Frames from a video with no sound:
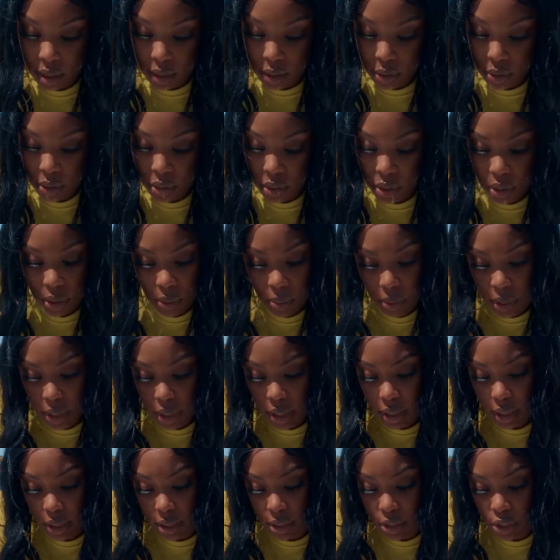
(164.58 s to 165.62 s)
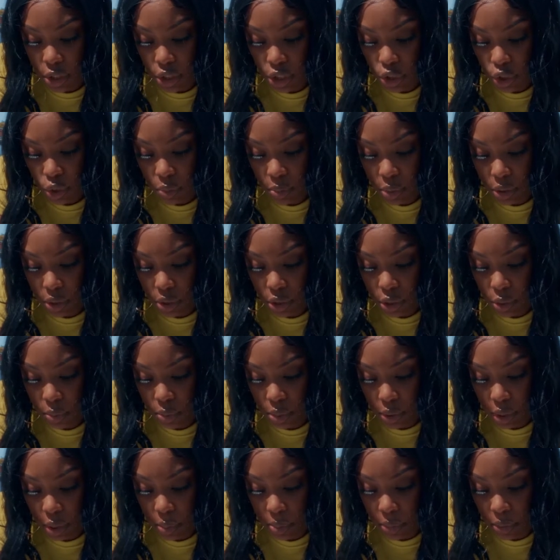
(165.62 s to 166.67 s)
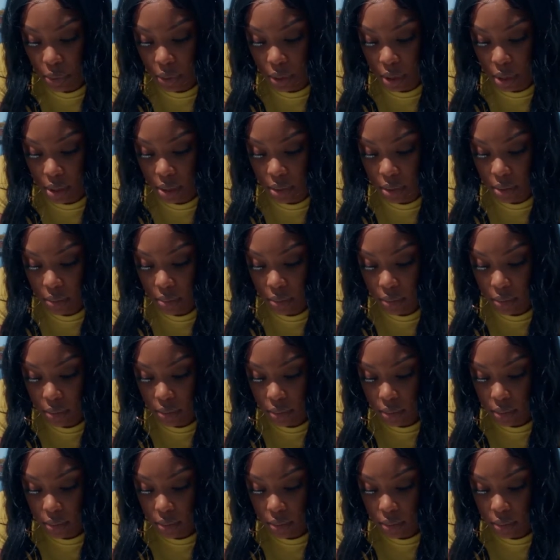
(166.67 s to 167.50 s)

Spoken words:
Cuticle work is super, super important.